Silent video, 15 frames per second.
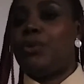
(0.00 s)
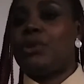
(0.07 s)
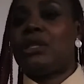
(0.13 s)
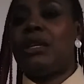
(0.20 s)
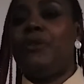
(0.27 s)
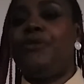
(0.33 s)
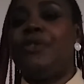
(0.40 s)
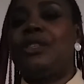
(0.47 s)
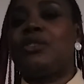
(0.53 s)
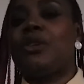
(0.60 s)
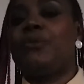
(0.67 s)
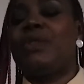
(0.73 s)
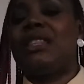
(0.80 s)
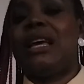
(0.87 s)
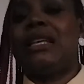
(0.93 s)
But if it's
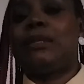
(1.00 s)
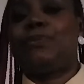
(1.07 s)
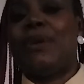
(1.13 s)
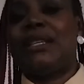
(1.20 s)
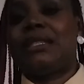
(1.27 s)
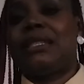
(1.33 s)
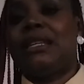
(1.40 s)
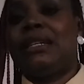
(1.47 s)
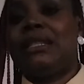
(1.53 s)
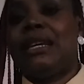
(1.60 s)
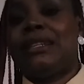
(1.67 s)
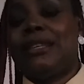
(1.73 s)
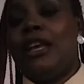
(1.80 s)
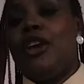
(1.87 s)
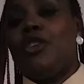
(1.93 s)
something that is personal
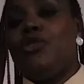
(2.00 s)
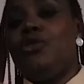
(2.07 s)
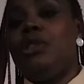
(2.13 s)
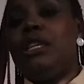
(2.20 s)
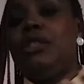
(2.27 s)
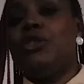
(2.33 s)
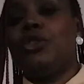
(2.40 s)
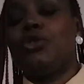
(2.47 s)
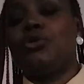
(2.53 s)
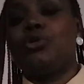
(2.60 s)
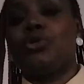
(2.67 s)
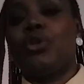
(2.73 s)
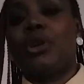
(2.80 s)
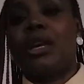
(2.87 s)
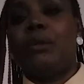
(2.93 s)
that you need us to
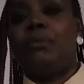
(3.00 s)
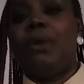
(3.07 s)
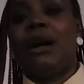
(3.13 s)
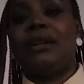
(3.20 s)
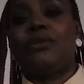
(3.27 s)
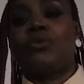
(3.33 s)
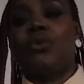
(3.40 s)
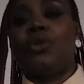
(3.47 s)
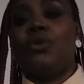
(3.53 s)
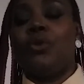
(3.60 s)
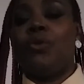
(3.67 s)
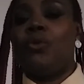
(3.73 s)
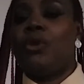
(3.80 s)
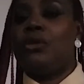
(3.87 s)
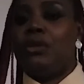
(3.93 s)
talk about
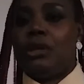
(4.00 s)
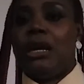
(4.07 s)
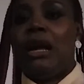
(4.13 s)
one-on-one,